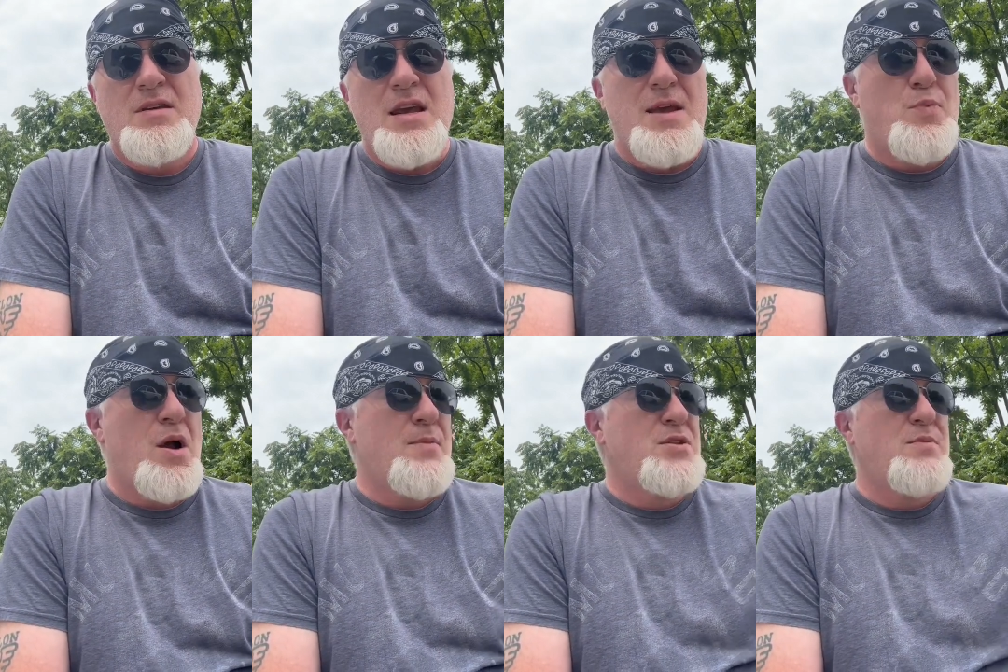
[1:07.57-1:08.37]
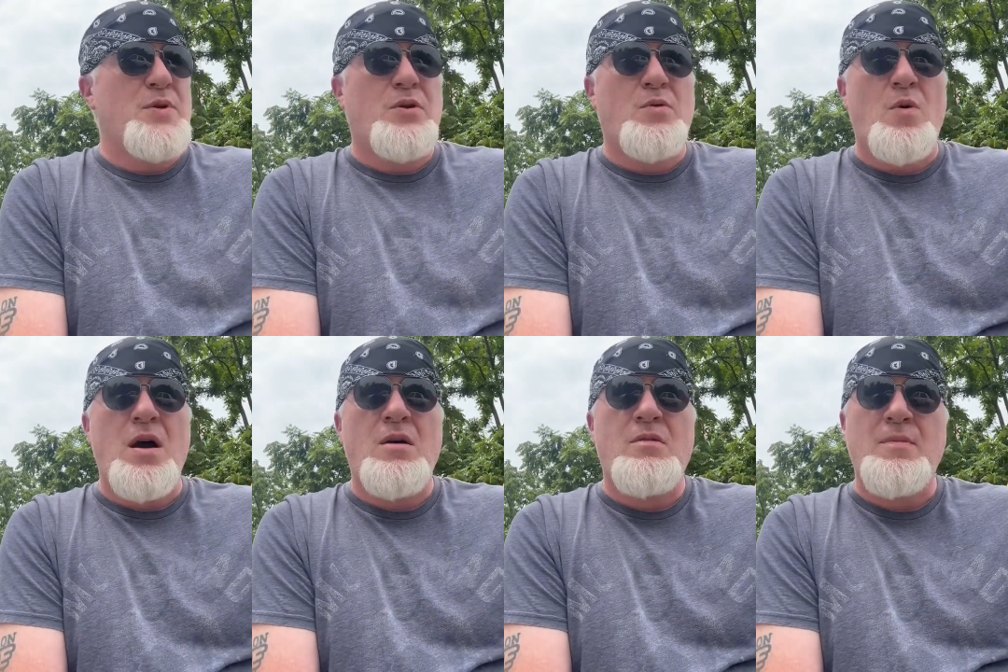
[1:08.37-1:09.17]
He promised to build a
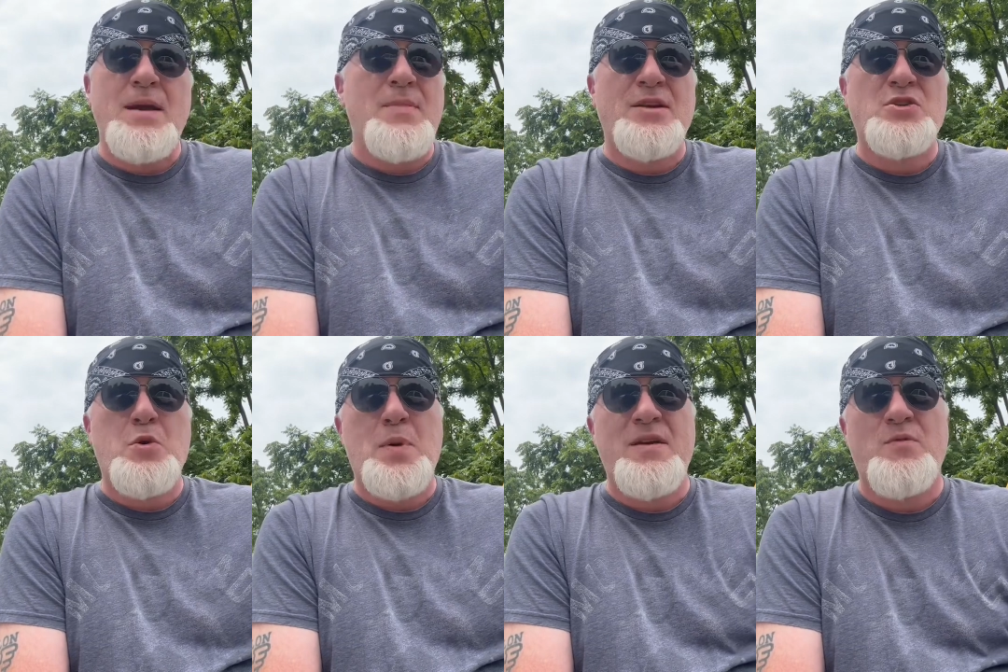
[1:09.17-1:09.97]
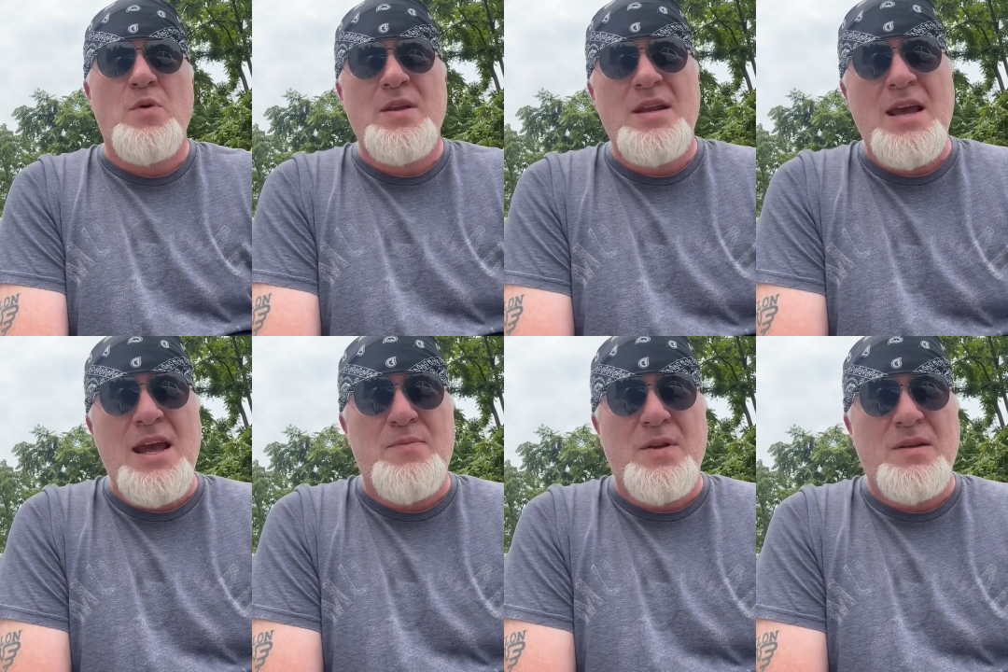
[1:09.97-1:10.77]
wall, make Mexico pay for it, didn't
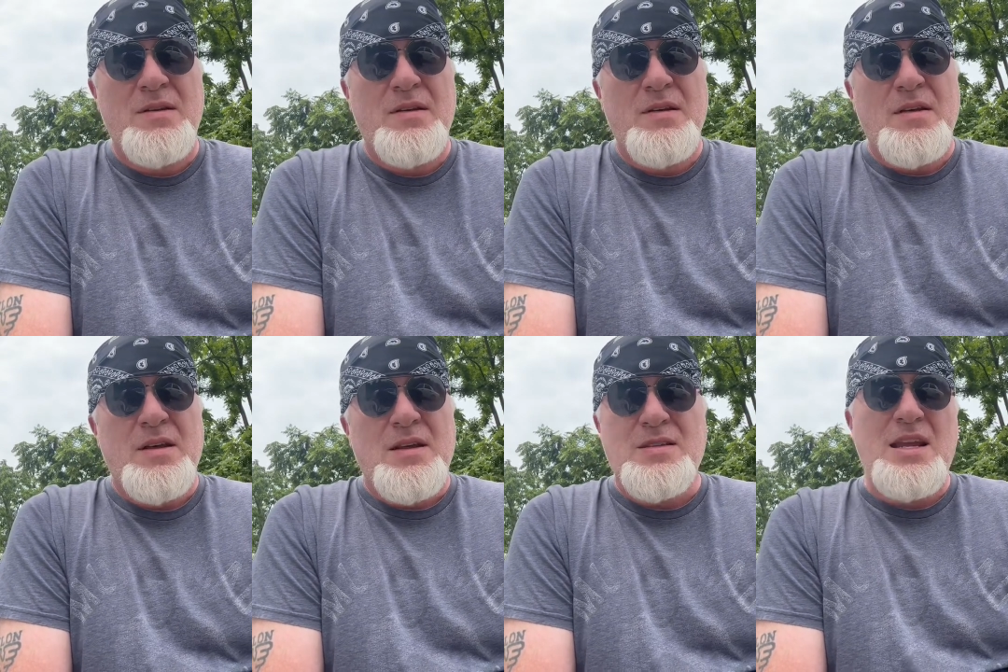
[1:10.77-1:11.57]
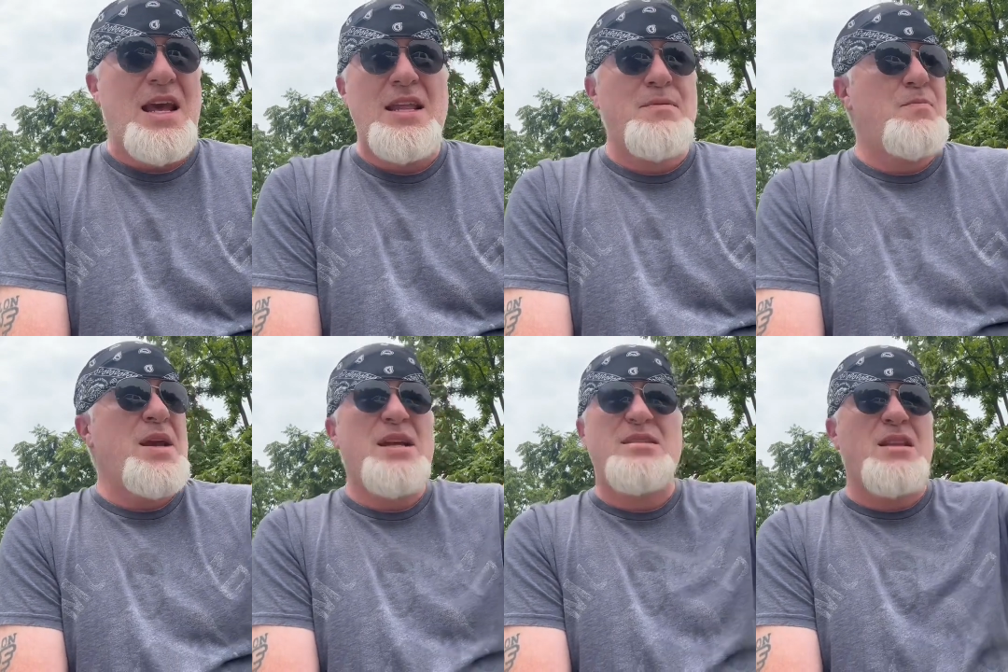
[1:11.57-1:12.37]
happen. Said he had the
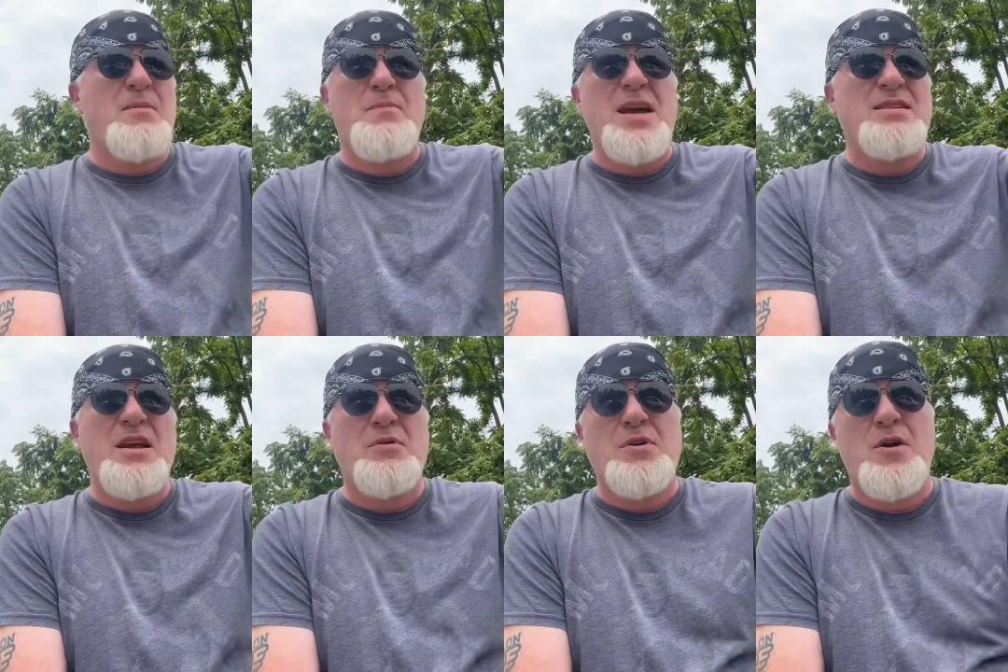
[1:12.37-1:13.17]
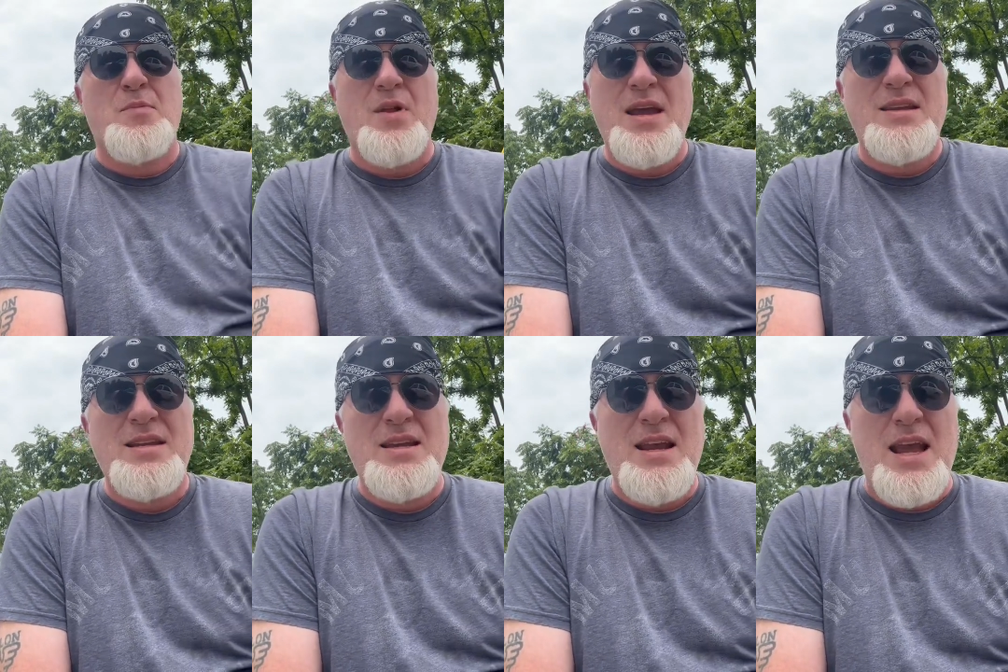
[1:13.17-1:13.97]
biggest and the best healthcare plan,
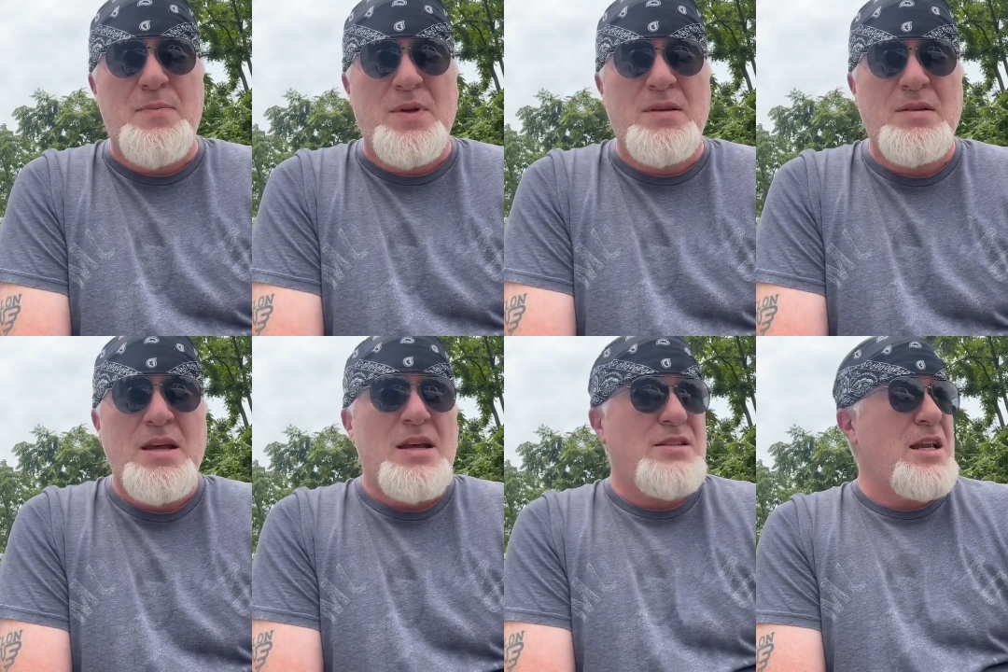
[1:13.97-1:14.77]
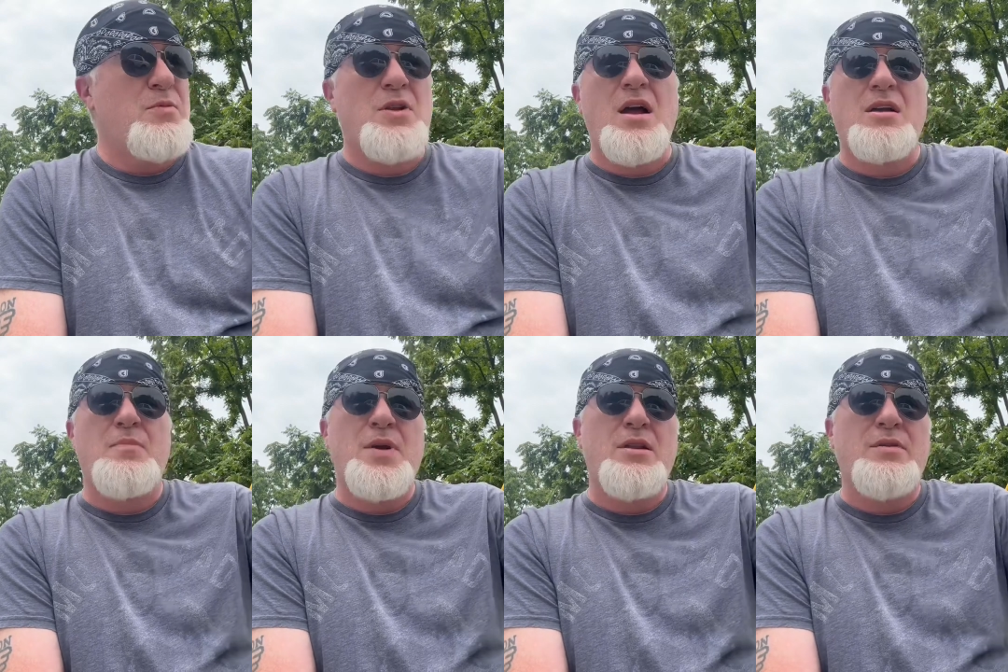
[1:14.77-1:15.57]
didn't happen. Said he would lock
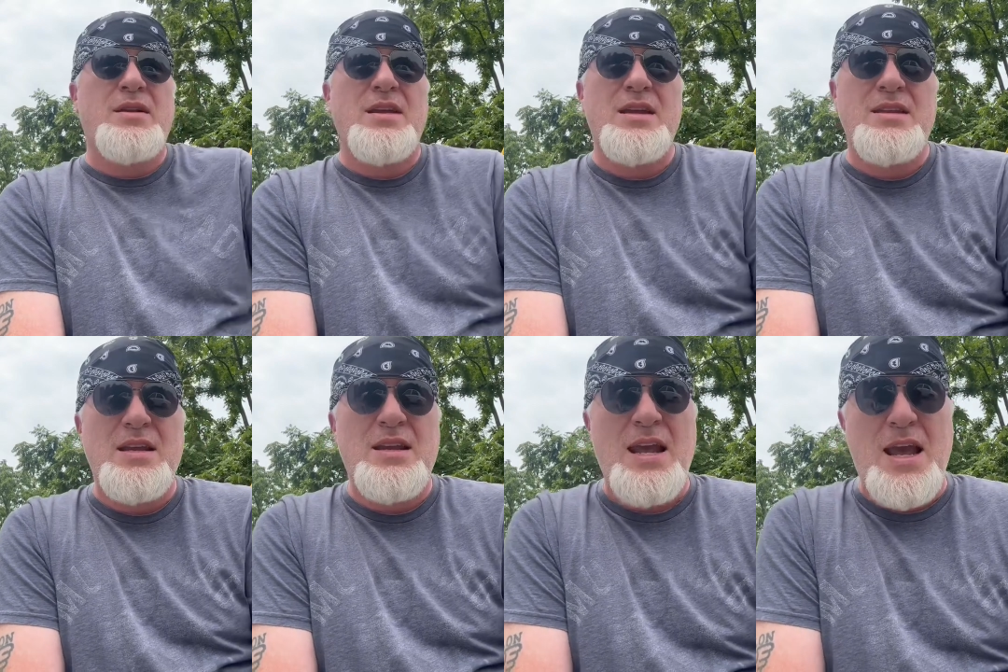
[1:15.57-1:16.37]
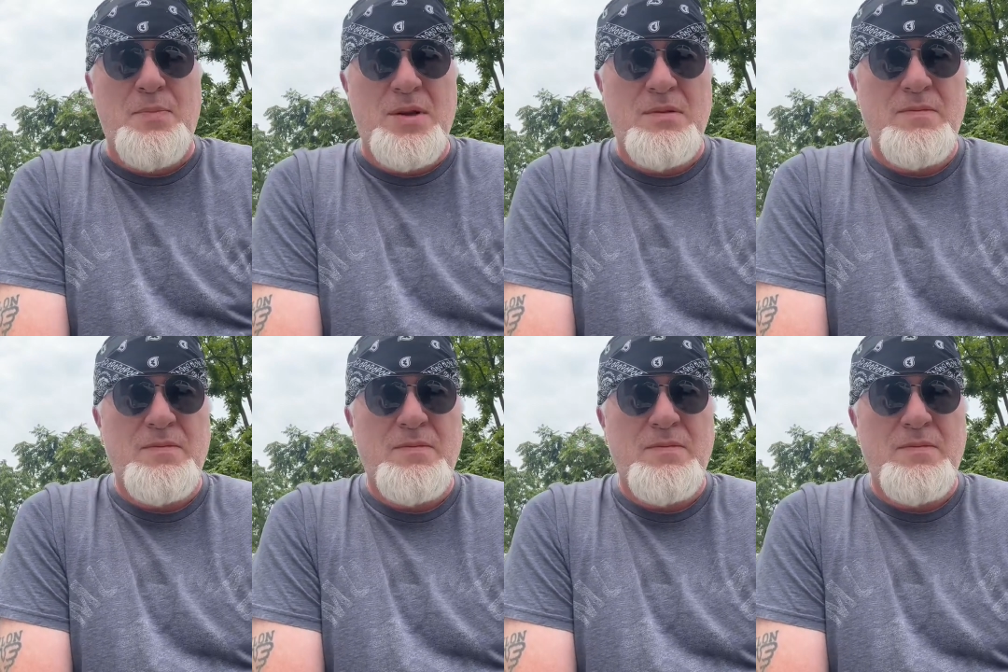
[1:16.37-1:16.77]
up Hillary Clinton, didn't happen.